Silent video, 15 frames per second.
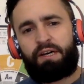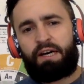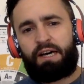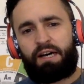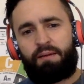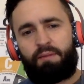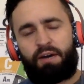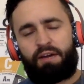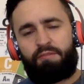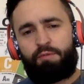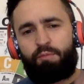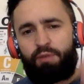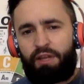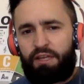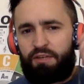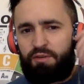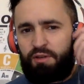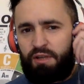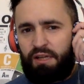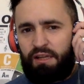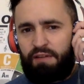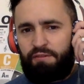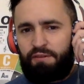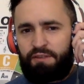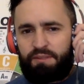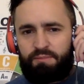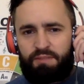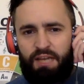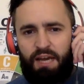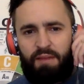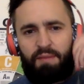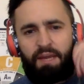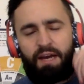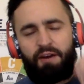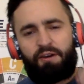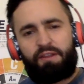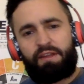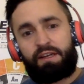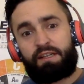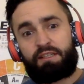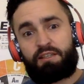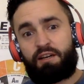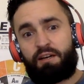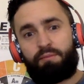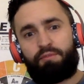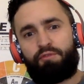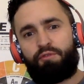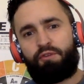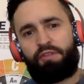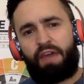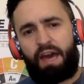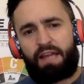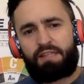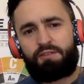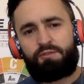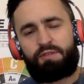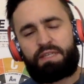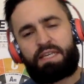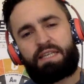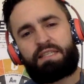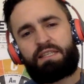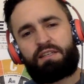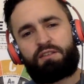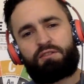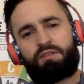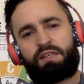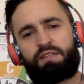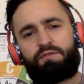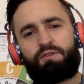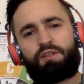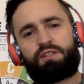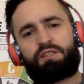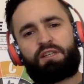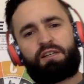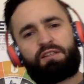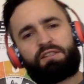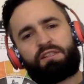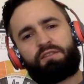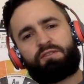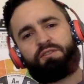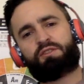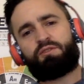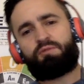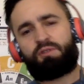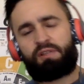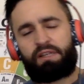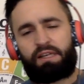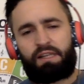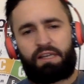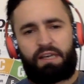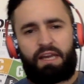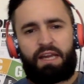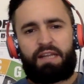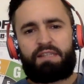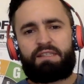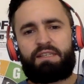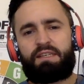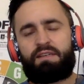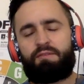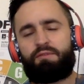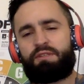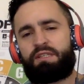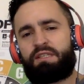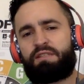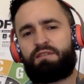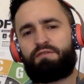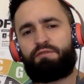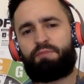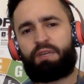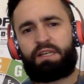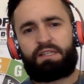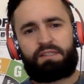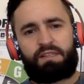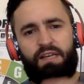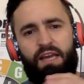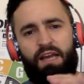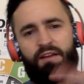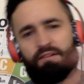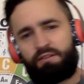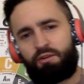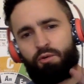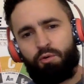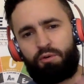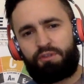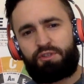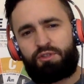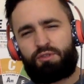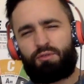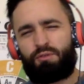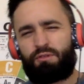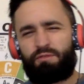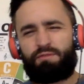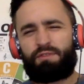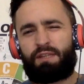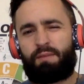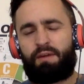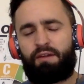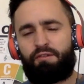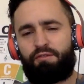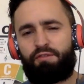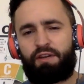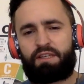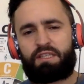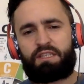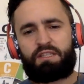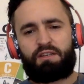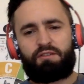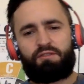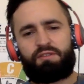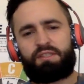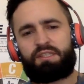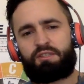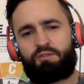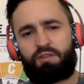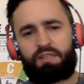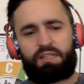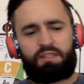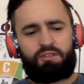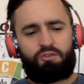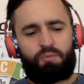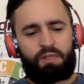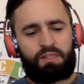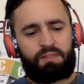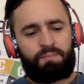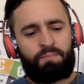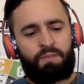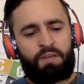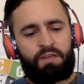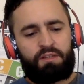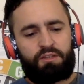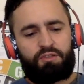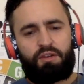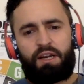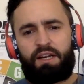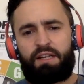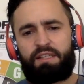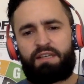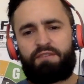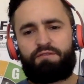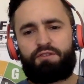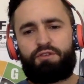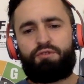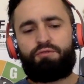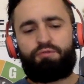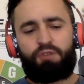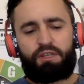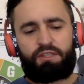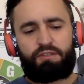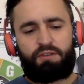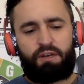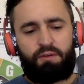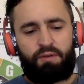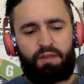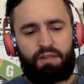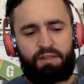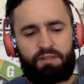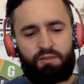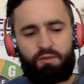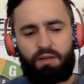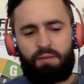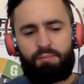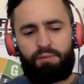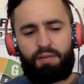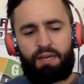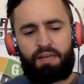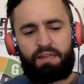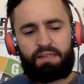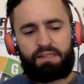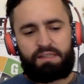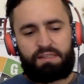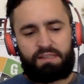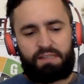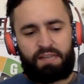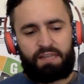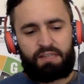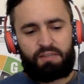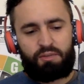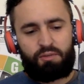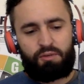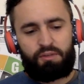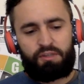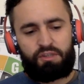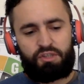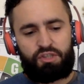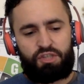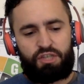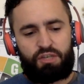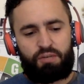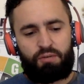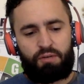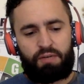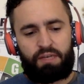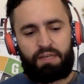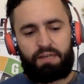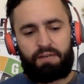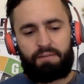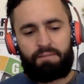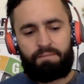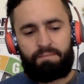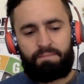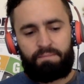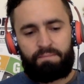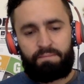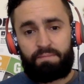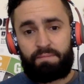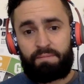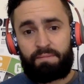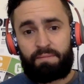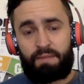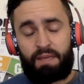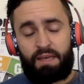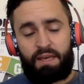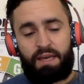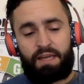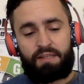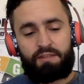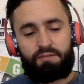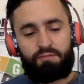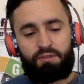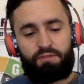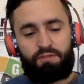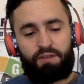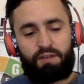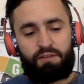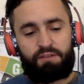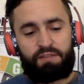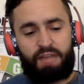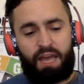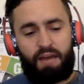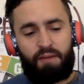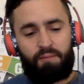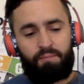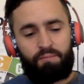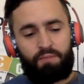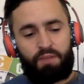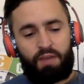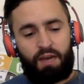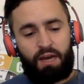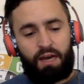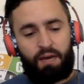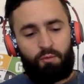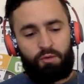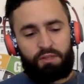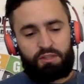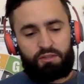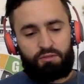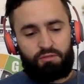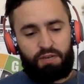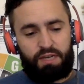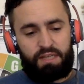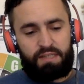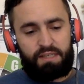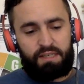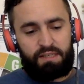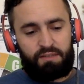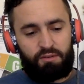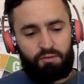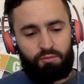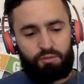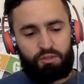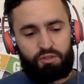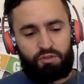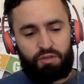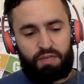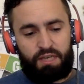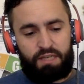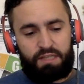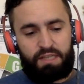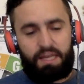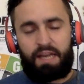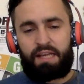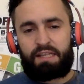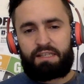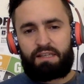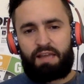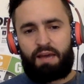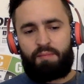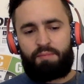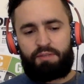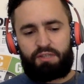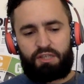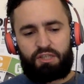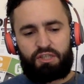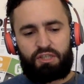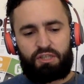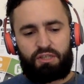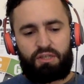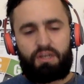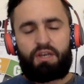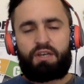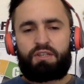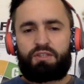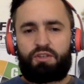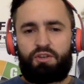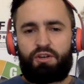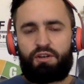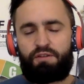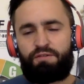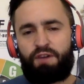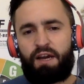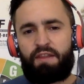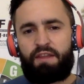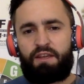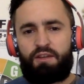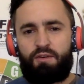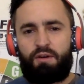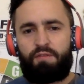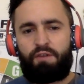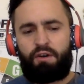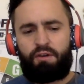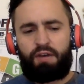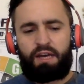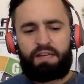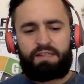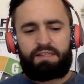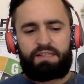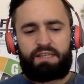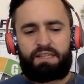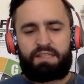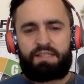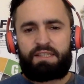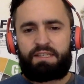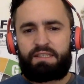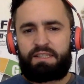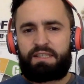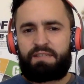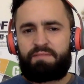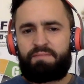I've been playing ukulele for some time now and then guitar before that, so it was easy to transfer guitar skills to ukulele, and it was easier for me because, again, chords sort of semi-reflect each other on these stringed instruments. So try not to get too frustrated with it. So when I'm playing this next chord, this G chord here, it's three fingers down. What's crazy is, or what's tricky is getting to that position. So you're going to find that you have, okay, C is easy.